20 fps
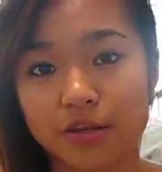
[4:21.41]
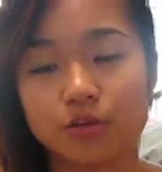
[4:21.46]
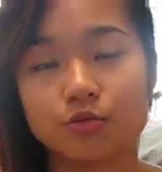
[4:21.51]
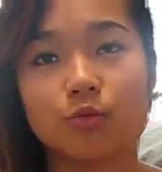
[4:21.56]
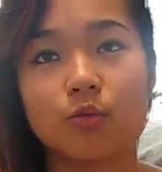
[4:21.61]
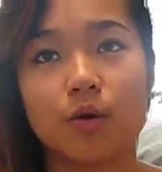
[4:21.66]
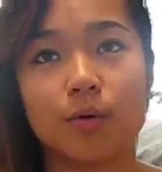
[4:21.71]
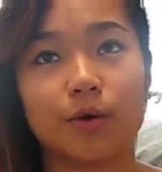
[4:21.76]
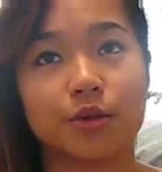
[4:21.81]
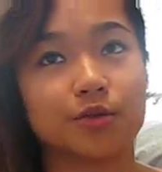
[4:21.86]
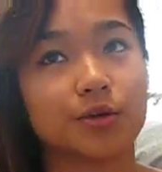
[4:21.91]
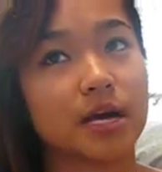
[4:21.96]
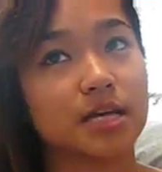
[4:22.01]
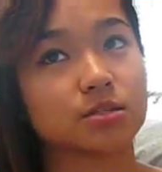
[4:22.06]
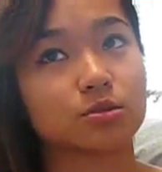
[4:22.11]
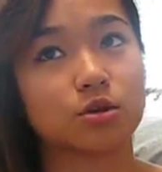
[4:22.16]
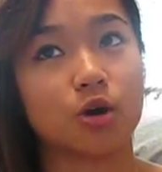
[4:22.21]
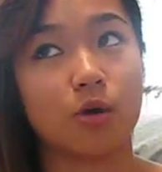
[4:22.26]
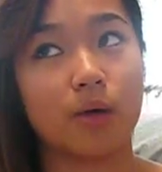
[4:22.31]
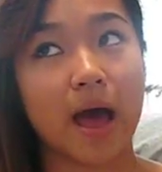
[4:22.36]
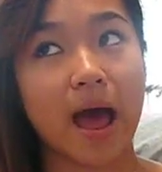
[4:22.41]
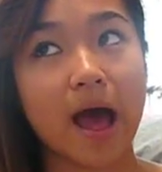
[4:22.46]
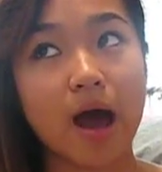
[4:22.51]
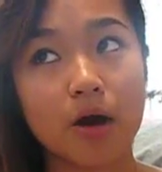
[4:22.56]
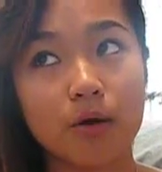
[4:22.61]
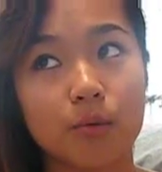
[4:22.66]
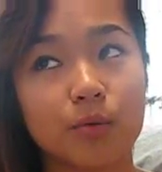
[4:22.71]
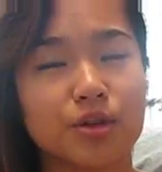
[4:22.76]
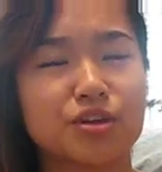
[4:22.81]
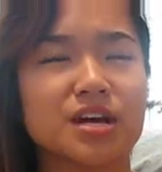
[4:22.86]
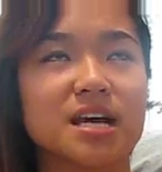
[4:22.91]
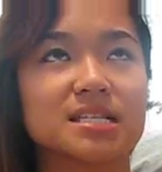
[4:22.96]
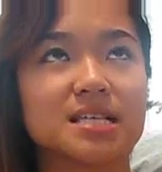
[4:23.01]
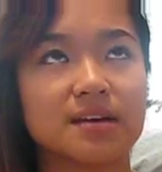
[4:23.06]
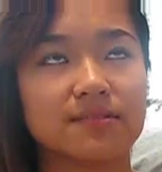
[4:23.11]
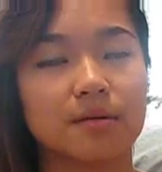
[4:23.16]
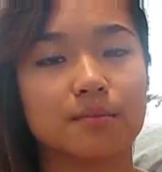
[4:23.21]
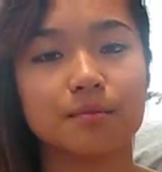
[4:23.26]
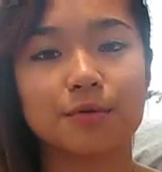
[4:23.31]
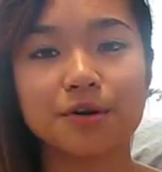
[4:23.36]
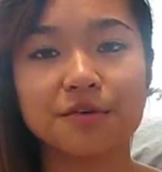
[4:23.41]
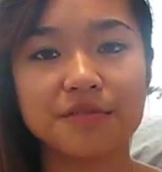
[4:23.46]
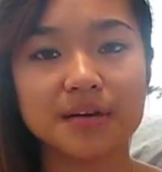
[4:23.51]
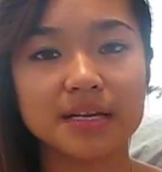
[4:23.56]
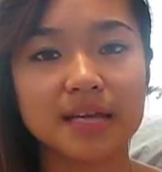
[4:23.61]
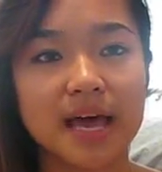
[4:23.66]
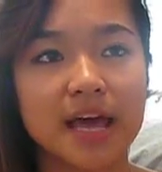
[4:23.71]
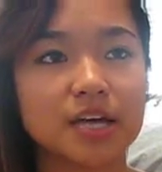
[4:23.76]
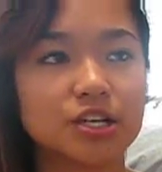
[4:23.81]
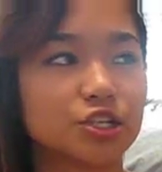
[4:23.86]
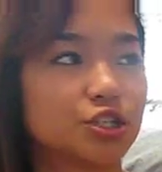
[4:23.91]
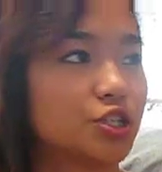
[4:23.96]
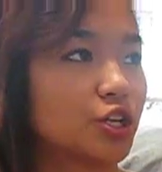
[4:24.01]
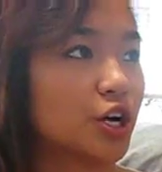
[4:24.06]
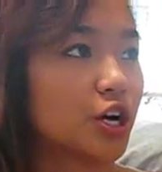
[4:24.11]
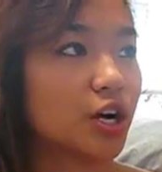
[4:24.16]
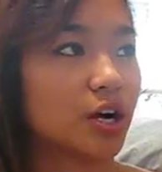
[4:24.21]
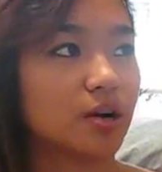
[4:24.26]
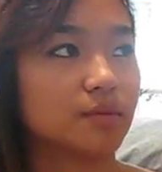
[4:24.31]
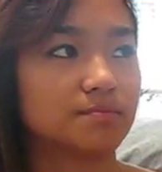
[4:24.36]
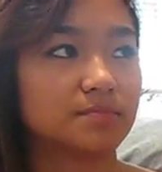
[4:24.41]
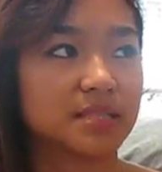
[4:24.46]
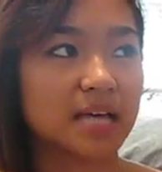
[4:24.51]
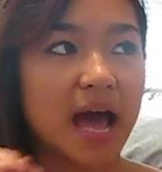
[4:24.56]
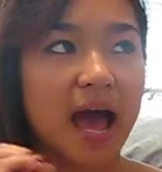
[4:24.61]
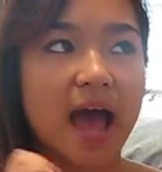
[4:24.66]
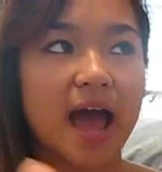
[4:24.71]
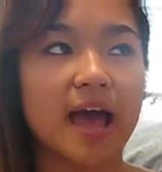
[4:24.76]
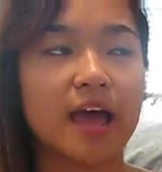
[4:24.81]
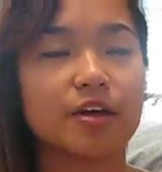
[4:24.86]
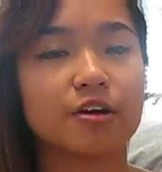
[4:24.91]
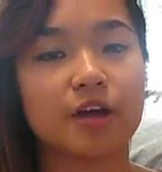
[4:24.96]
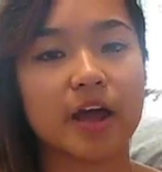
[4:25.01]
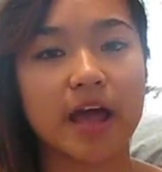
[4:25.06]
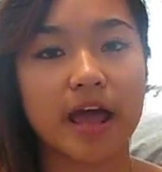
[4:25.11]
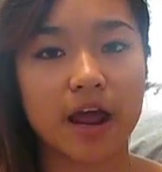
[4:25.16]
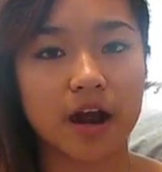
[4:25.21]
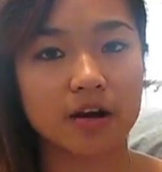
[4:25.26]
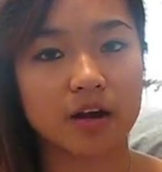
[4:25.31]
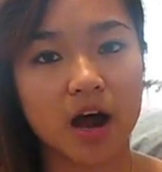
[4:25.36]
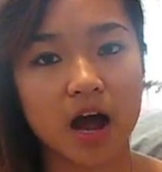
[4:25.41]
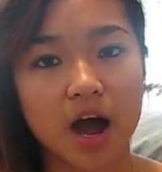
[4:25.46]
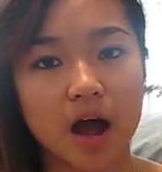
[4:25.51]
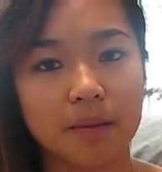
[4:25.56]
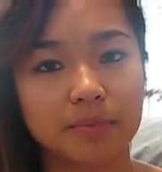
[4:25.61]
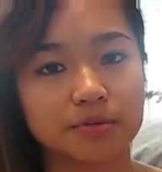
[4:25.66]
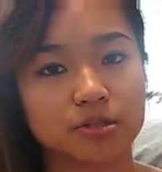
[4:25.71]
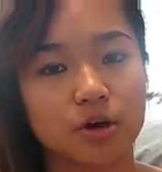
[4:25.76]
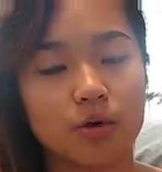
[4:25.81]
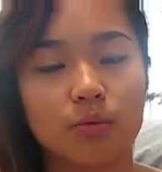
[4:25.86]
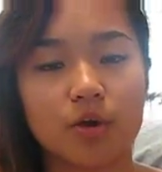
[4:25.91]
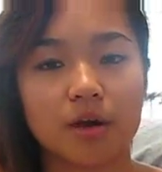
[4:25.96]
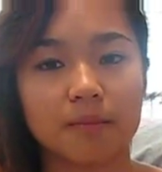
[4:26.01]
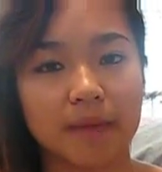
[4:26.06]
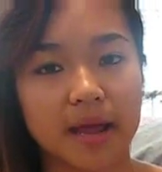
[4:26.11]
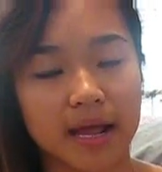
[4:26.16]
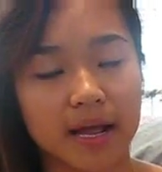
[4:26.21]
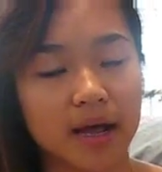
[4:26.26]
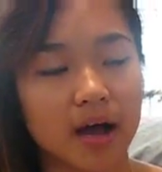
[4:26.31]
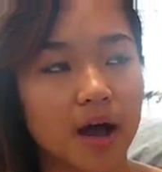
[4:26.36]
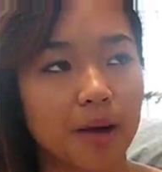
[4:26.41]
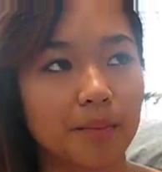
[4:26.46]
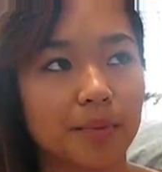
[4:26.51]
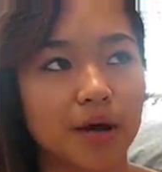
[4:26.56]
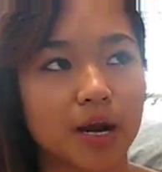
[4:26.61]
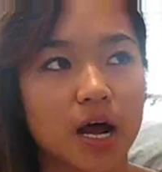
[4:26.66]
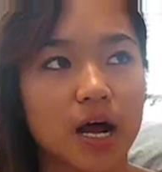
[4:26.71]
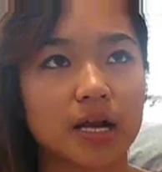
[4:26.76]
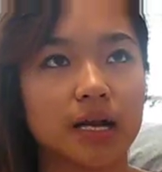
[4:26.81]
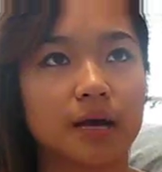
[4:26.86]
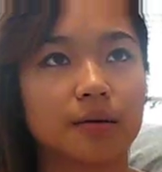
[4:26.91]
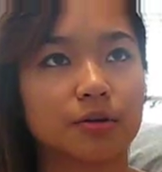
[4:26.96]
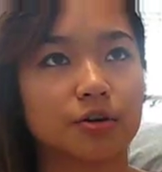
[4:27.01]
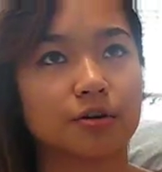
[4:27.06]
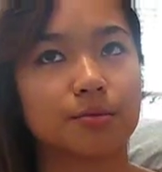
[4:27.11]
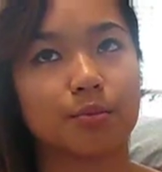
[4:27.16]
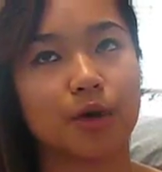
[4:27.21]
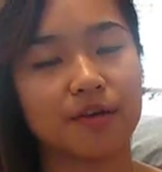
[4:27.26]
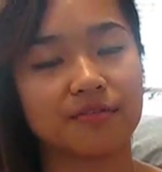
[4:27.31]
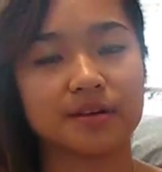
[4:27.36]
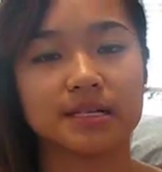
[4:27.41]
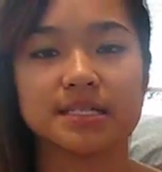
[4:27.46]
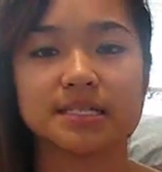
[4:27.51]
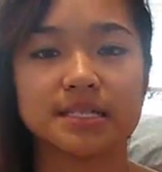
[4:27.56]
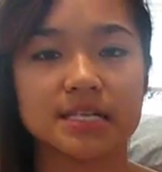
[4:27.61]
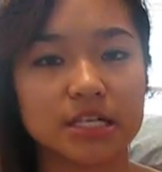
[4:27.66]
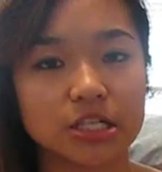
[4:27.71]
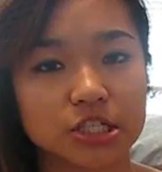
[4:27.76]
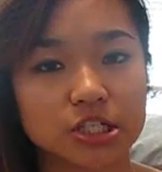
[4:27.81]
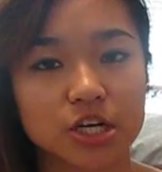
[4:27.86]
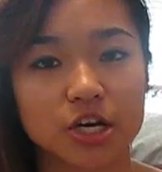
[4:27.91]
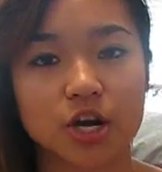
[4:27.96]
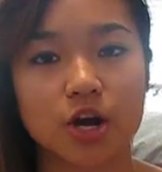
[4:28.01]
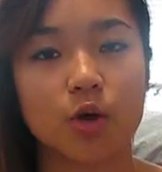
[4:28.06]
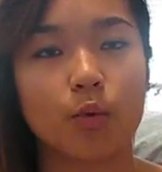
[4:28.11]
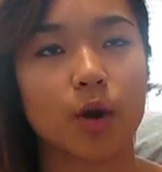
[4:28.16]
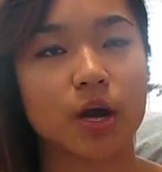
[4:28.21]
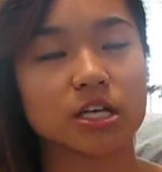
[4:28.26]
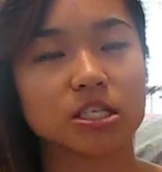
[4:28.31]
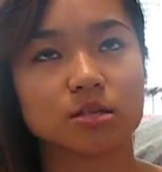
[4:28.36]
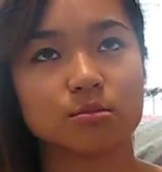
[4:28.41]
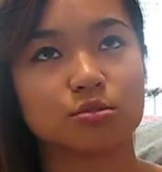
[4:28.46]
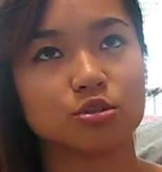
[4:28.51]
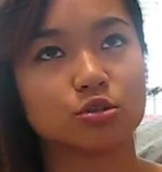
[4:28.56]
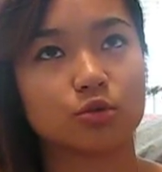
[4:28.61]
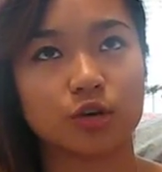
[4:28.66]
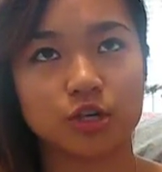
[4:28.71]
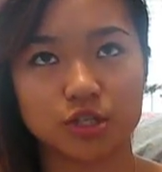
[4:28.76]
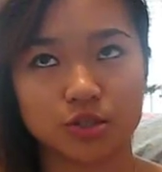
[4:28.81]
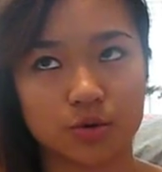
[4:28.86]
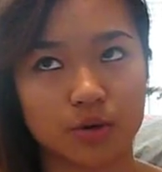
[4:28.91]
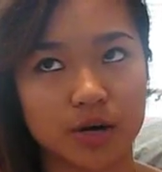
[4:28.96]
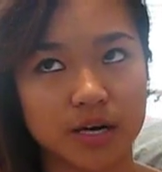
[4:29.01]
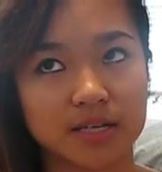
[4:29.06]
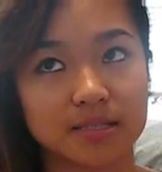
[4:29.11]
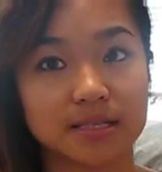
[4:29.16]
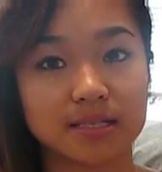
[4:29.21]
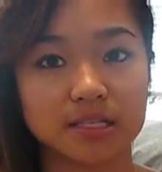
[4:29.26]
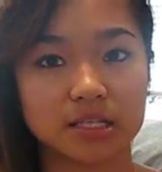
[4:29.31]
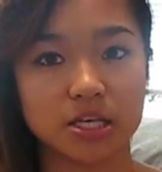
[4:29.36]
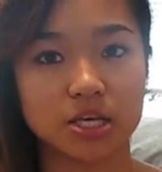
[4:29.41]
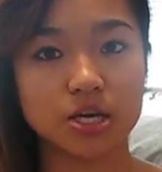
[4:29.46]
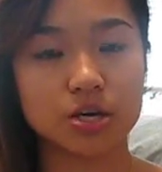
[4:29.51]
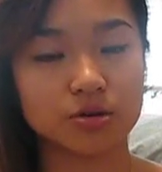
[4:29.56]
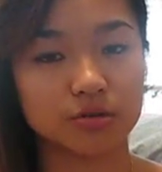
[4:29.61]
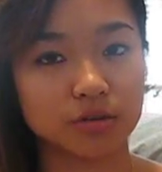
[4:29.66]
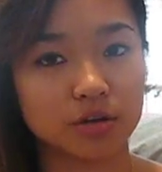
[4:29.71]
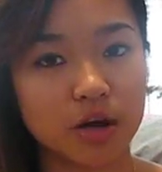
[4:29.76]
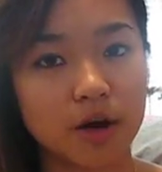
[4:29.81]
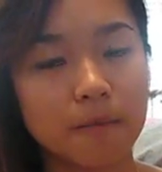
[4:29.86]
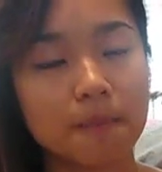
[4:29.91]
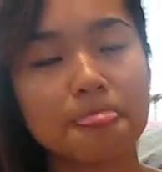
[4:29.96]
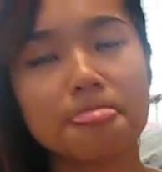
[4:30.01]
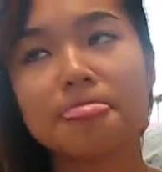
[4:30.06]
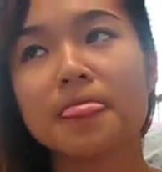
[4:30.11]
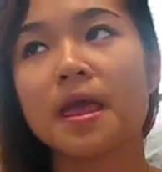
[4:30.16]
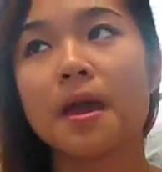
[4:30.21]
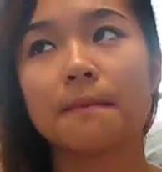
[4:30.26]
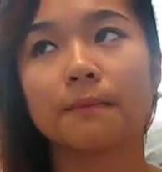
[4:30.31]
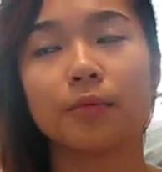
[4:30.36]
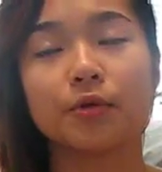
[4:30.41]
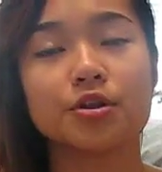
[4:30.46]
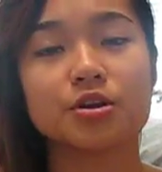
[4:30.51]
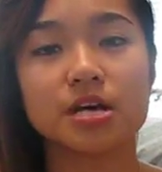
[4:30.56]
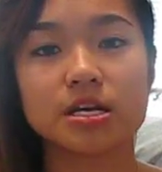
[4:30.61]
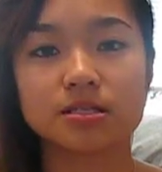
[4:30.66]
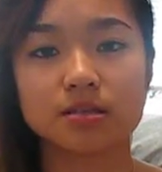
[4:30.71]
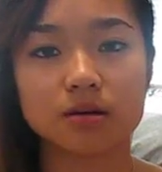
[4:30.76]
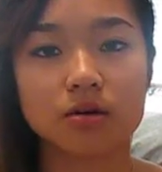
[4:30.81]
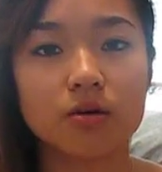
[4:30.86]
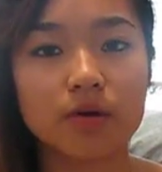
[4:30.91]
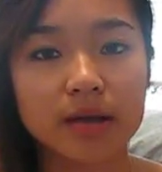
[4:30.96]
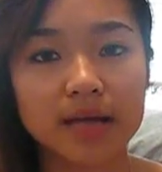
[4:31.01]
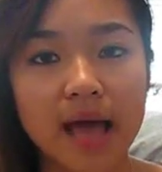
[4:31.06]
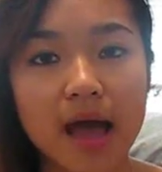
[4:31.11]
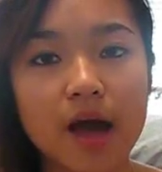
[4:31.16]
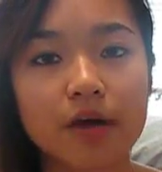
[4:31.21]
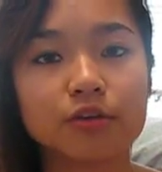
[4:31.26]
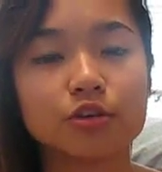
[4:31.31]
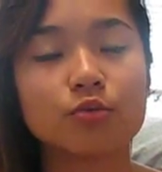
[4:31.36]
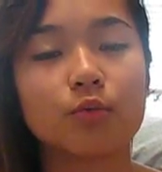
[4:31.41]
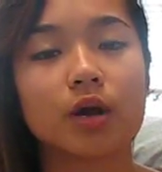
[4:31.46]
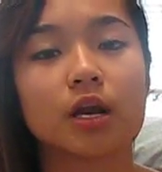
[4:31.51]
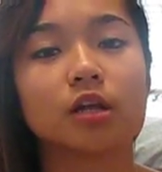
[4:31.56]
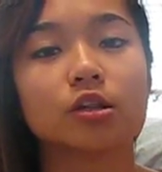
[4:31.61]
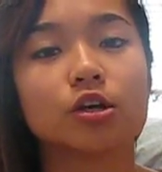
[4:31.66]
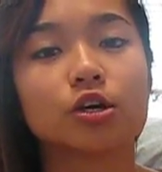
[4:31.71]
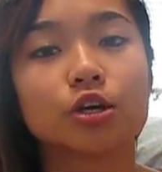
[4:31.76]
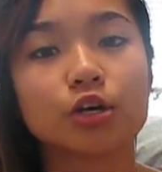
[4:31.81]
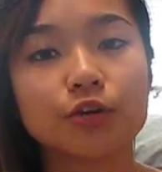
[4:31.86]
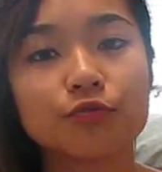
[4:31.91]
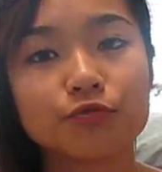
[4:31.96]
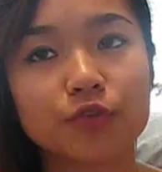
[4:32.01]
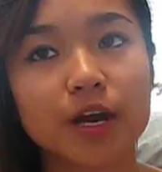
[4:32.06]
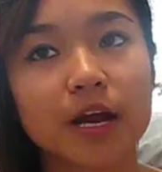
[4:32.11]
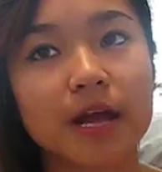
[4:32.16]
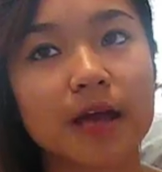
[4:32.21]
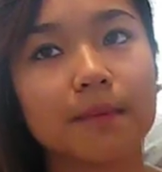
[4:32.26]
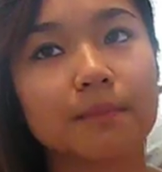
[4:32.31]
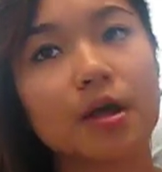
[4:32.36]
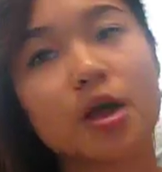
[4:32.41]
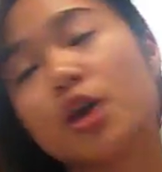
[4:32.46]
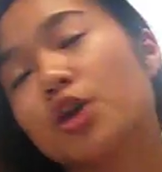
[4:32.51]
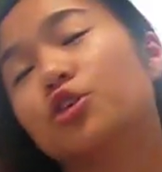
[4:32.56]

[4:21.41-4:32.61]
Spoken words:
You want, when you guys go out, when you guys have a movie day, sure, tie your hair up, don't wear makeup, put on your boyfriend's t-shirt, wear some short shorts. It's cute, you know? But when you guys are going out, you want to look good for him.